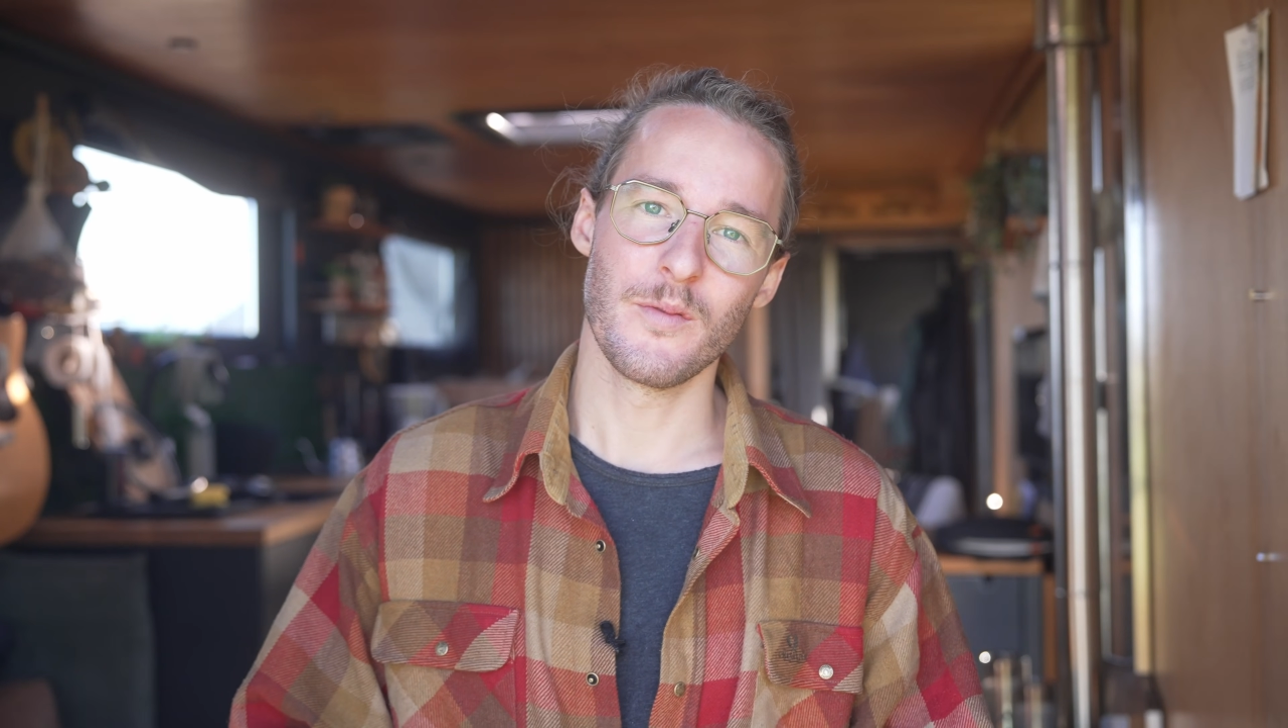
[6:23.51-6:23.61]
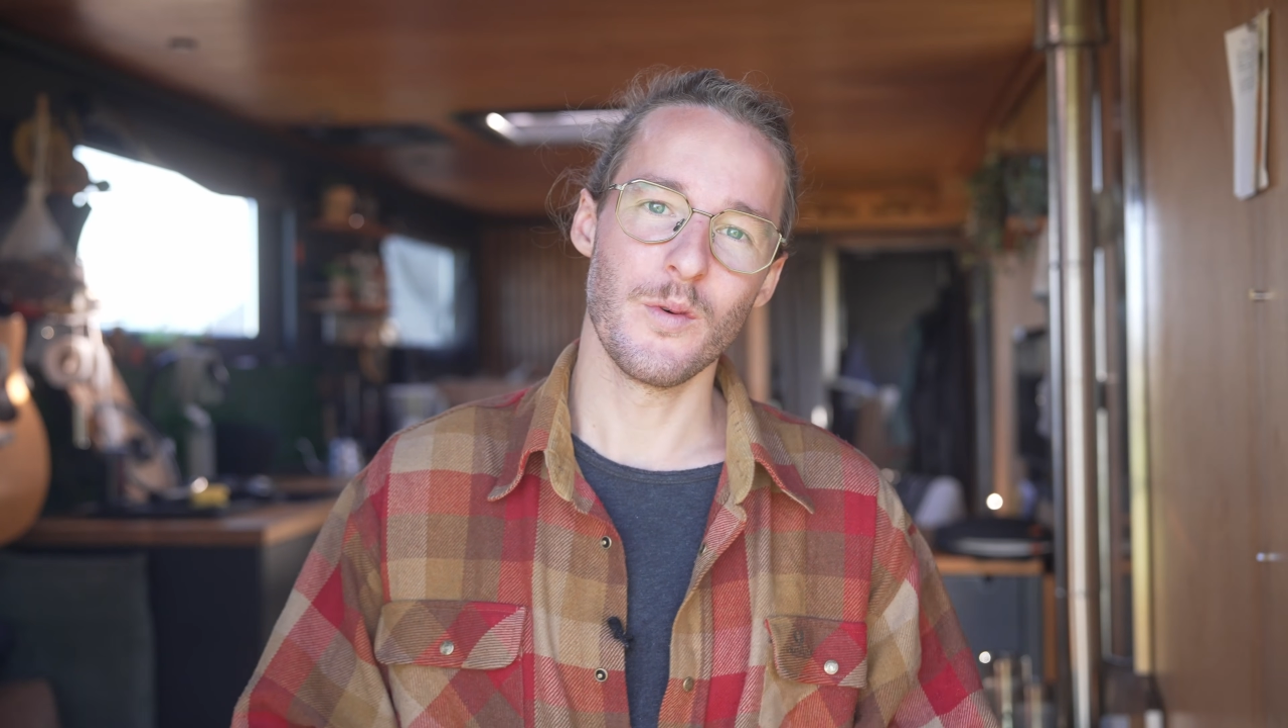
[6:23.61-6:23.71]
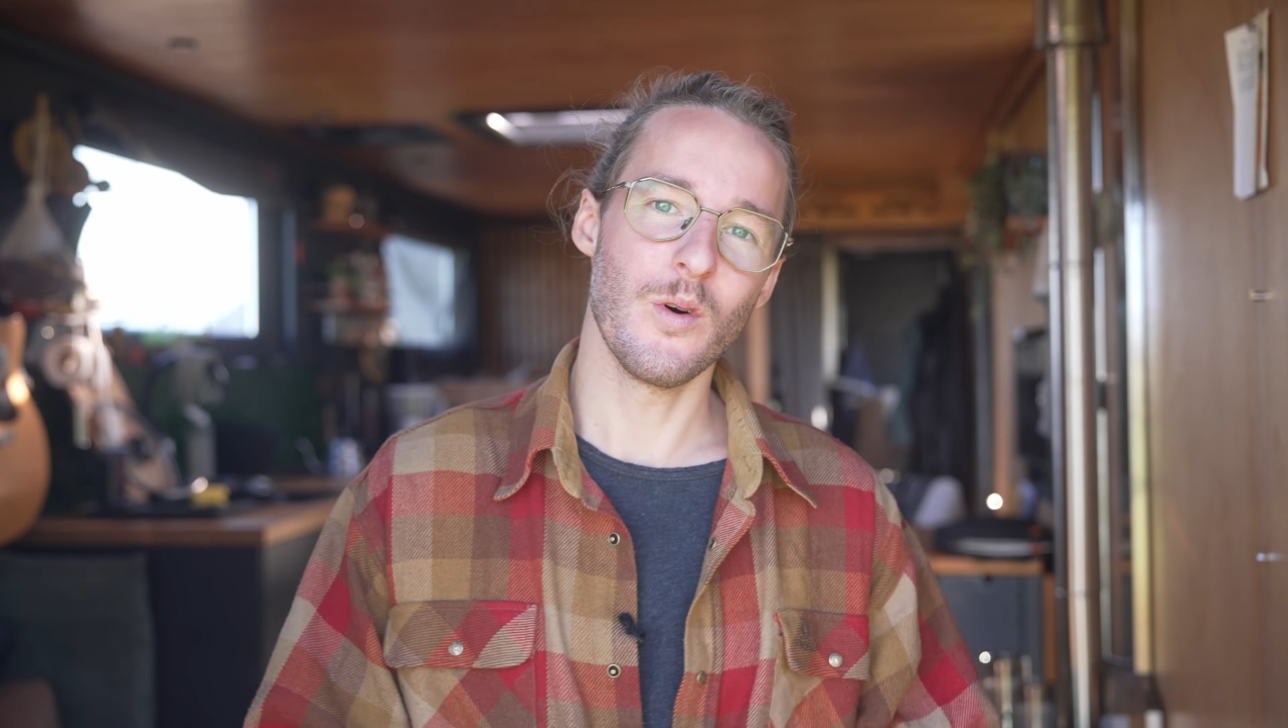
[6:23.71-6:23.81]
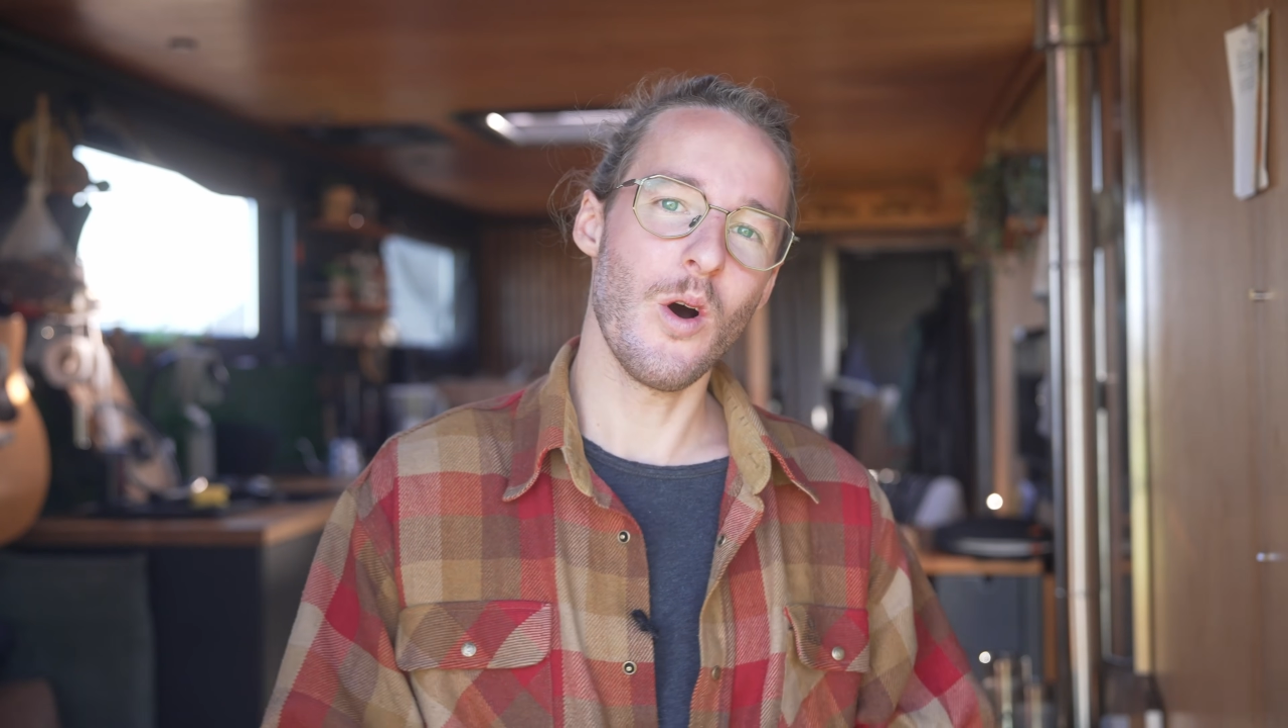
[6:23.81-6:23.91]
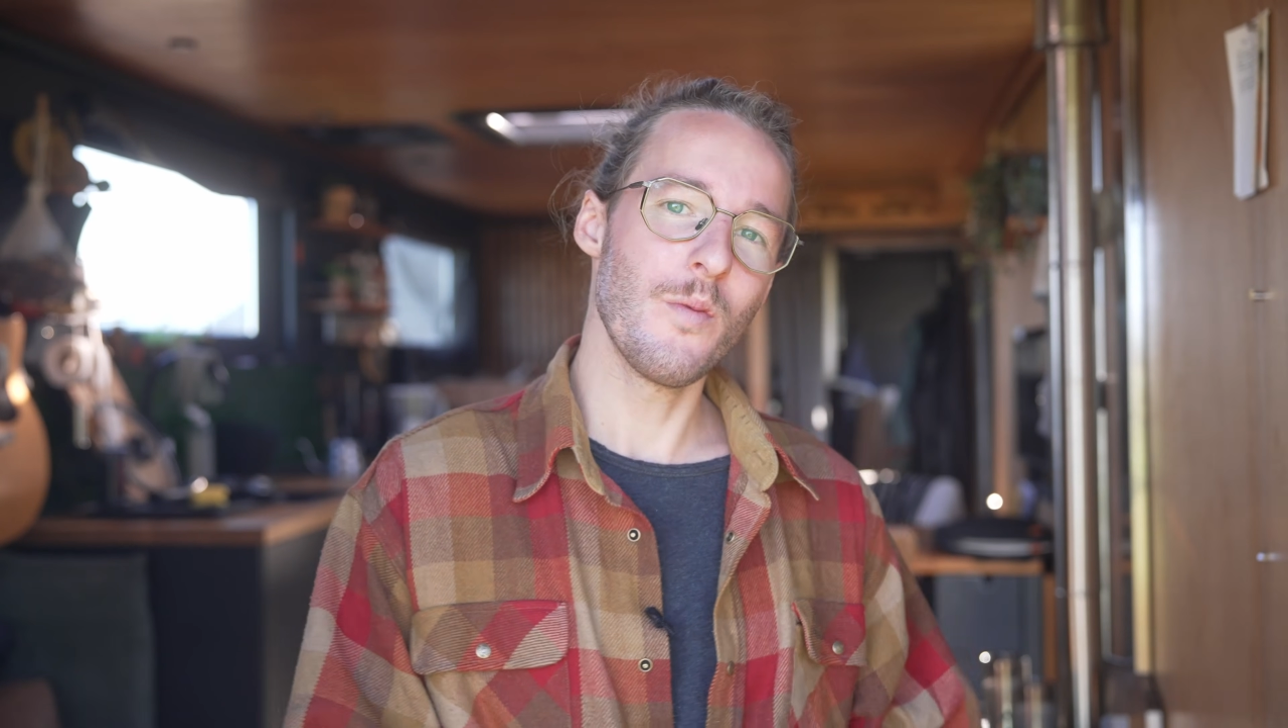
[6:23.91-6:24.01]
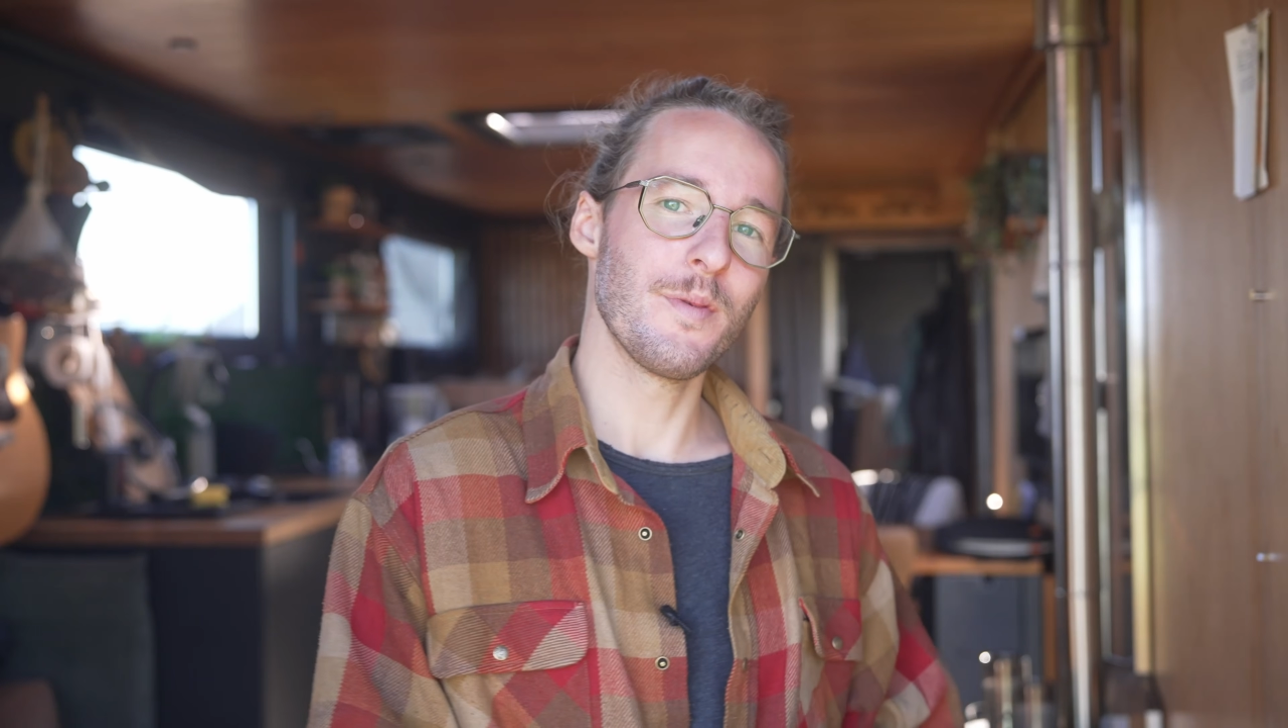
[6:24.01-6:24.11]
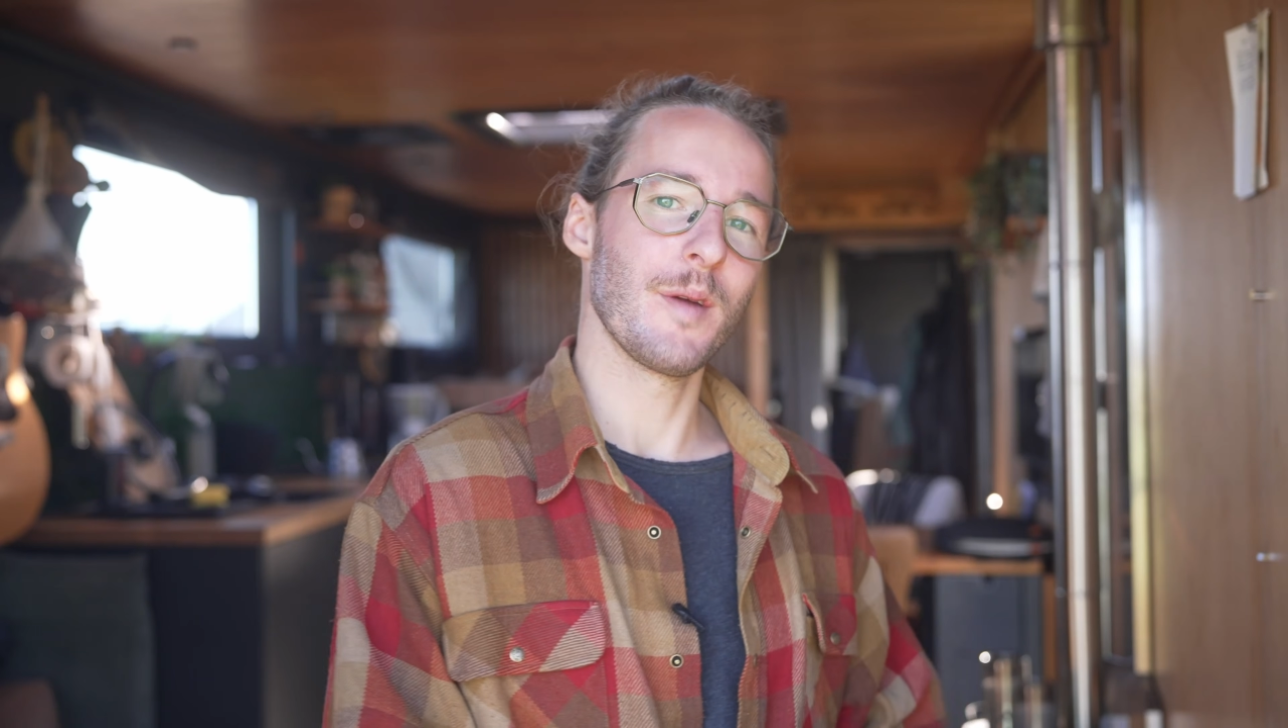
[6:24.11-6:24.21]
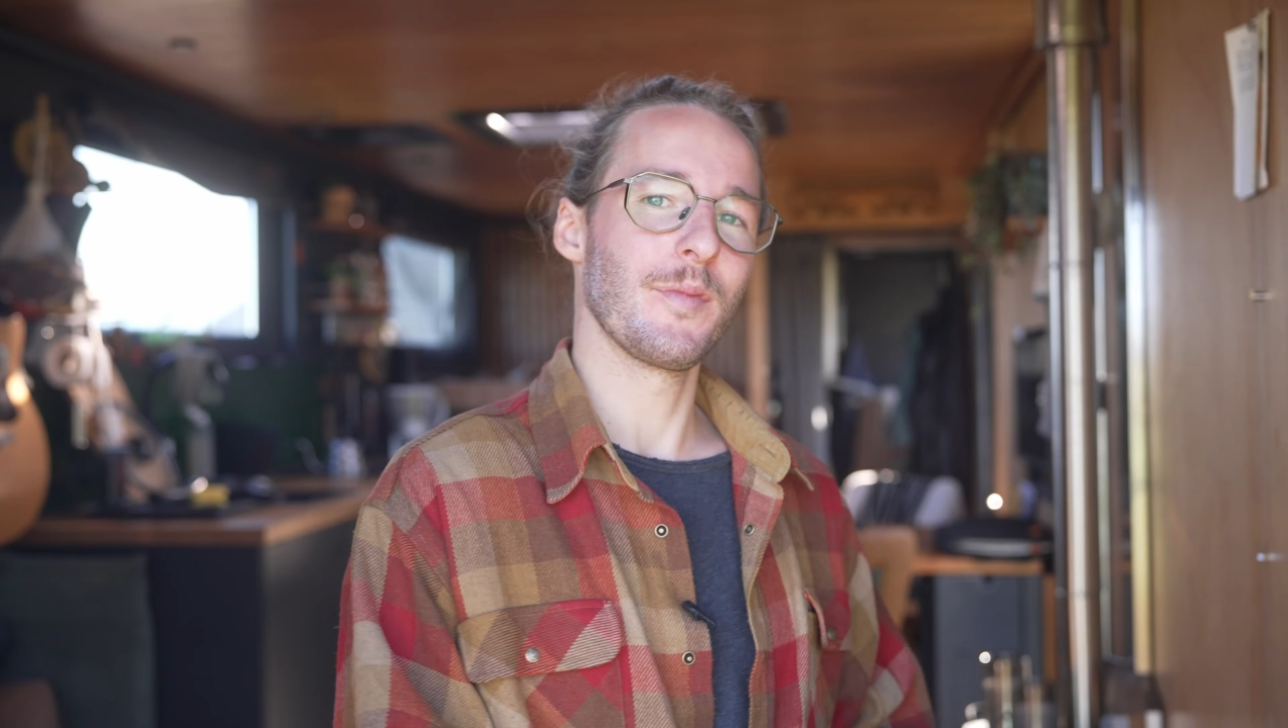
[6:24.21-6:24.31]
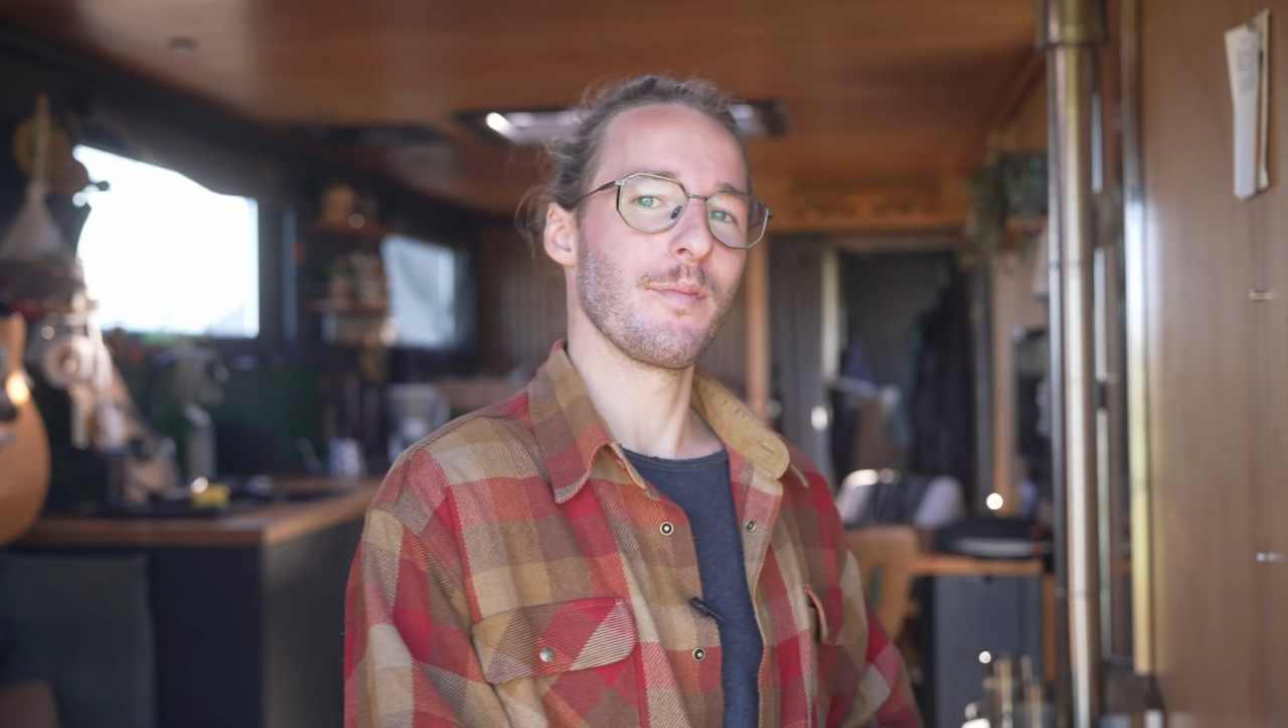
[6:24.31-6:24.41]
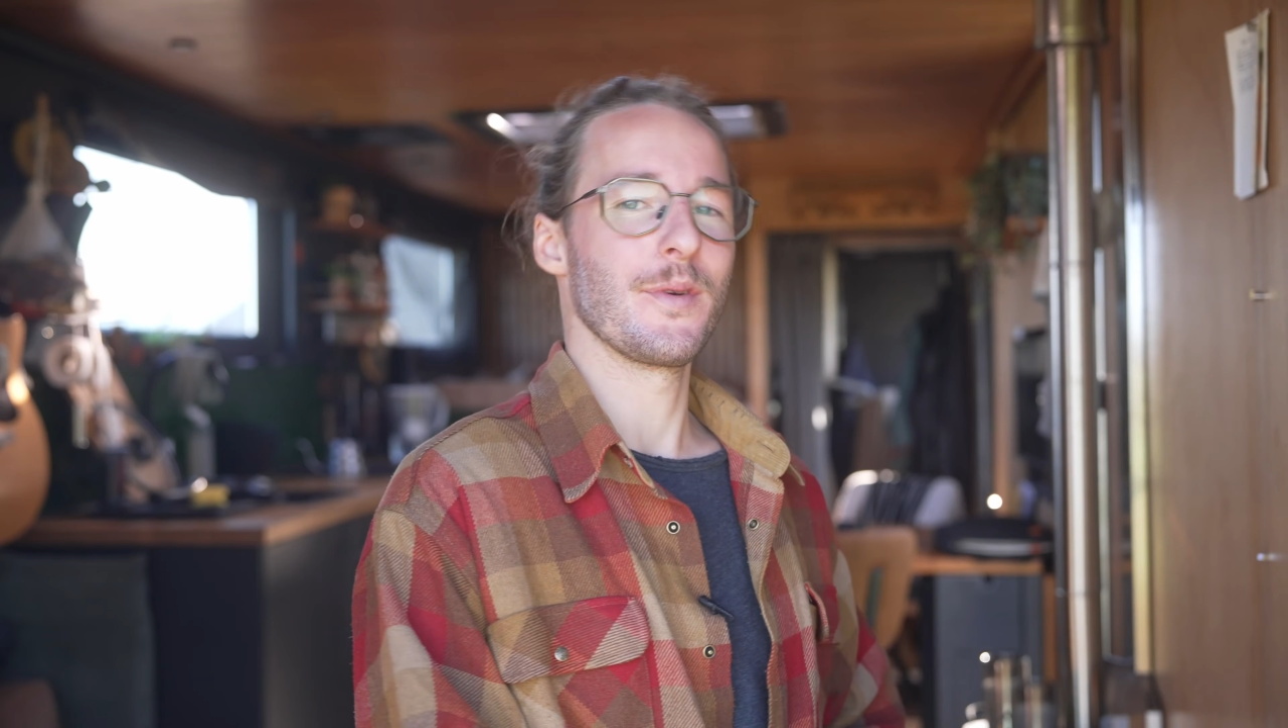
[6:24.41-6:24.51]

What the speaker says: will open up the